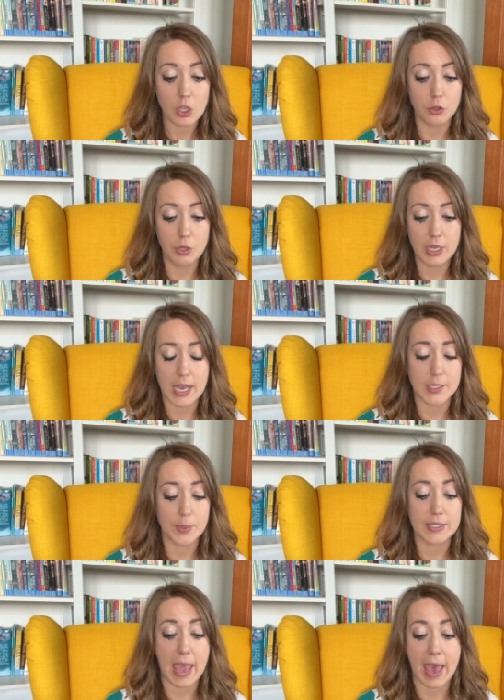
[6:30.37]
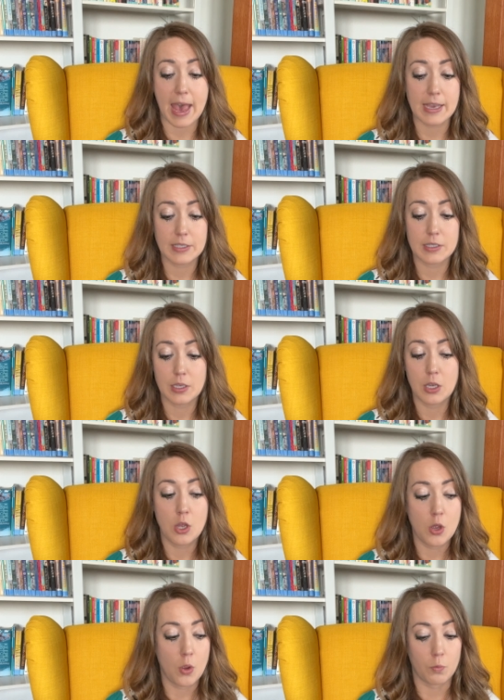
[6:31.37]
through the Gospels, Acts,
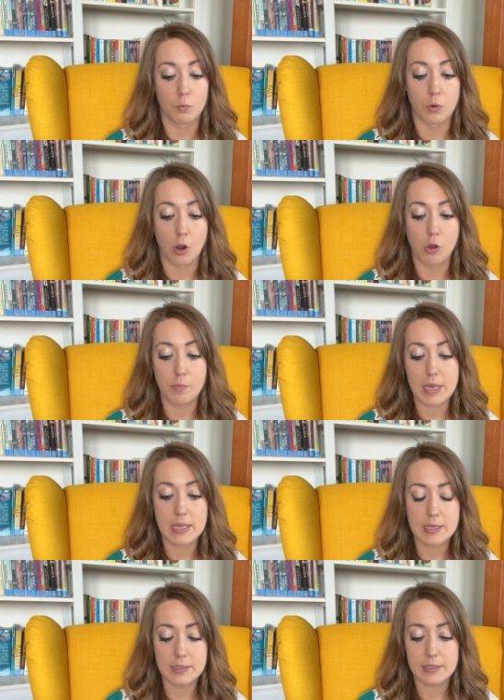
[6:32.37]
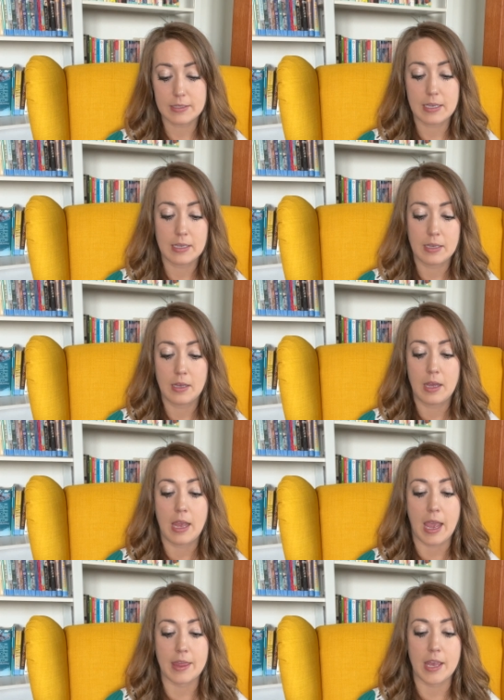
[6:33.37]
Romans,
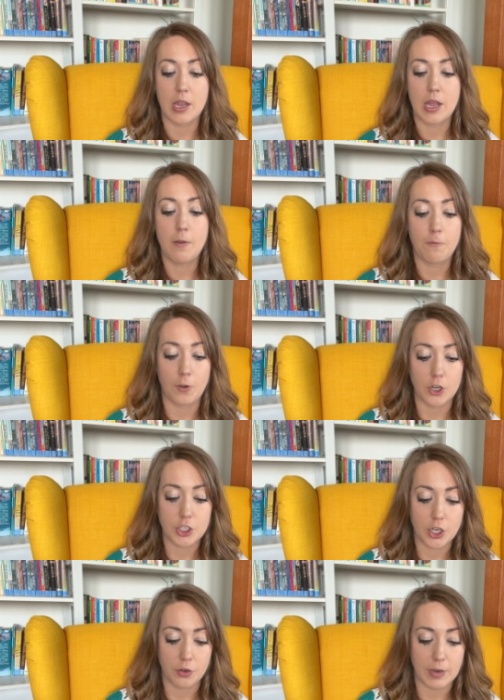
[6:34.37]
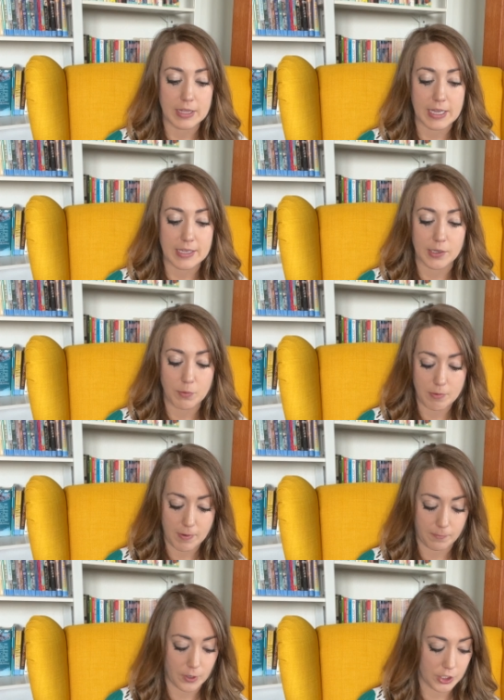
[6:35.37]
and then First Corinthians. And we
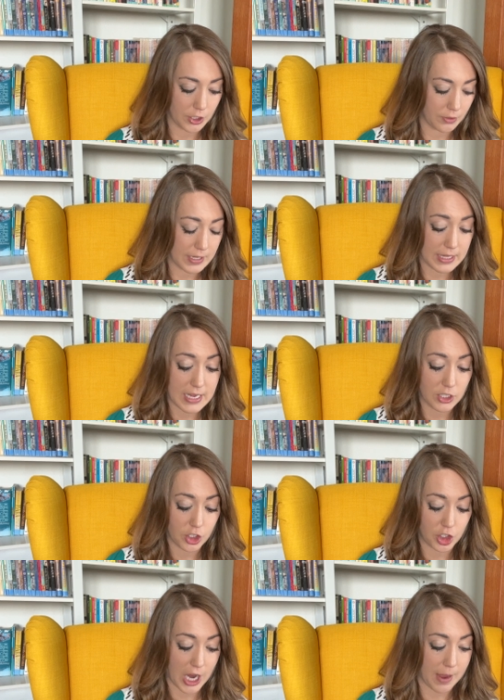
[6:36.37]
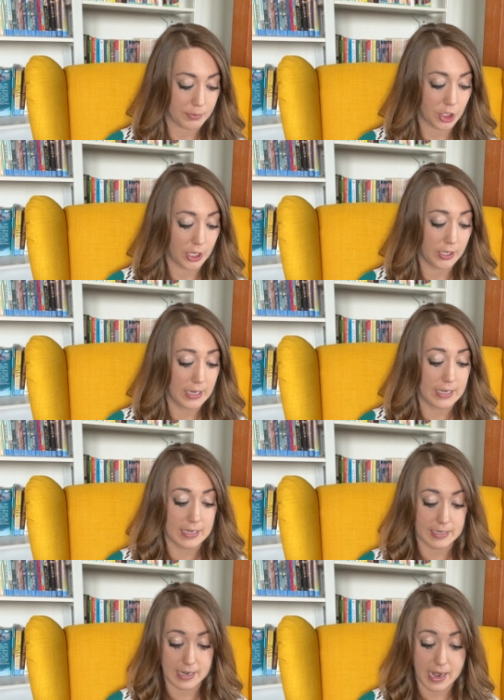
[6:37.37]
want First Corinthians chapter
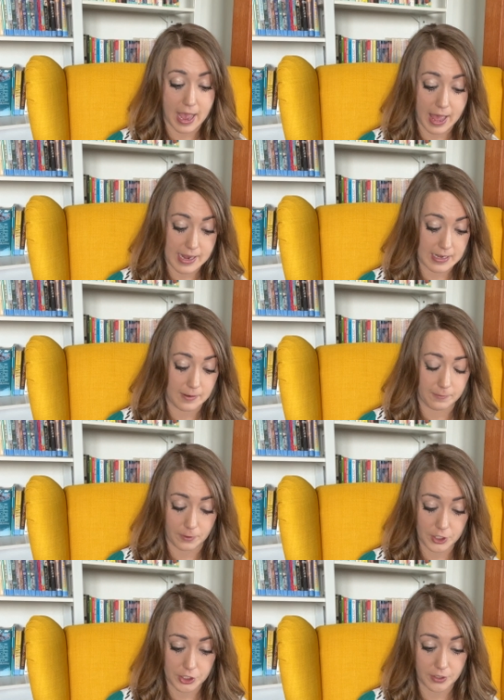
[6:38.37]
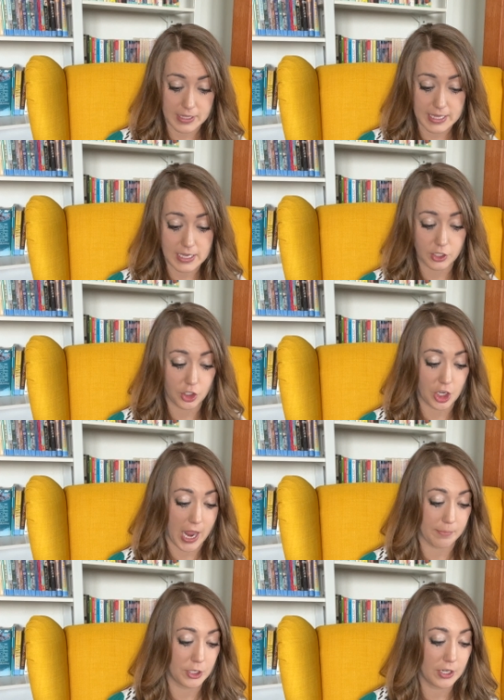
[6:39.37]
nine. First Corinthians
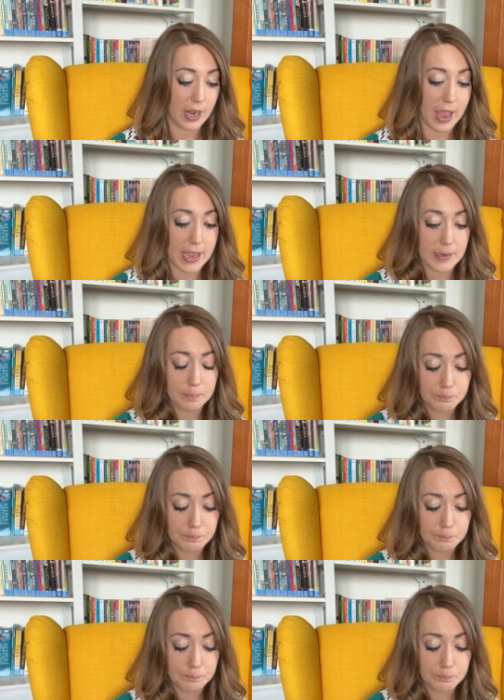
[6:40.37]
chapter nine